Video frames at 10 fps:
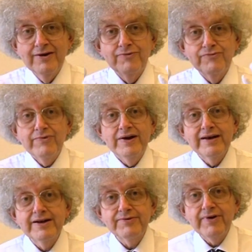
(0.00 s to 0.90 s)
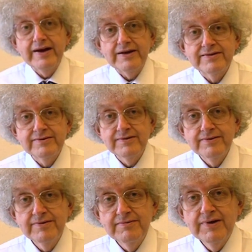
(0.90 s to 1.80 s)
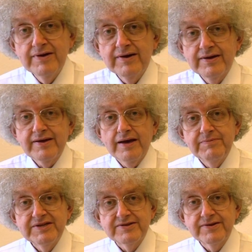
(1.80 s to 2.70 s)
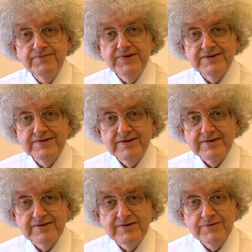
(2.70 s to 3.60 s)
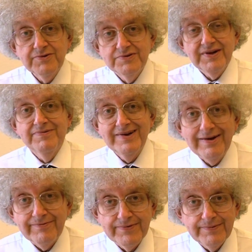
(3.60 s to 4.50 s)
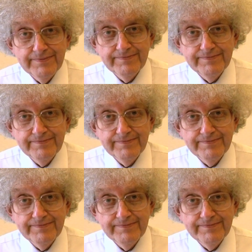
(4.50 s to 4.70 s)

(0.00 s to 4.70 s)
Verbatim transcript: really great chemists and physicists who's ever lived.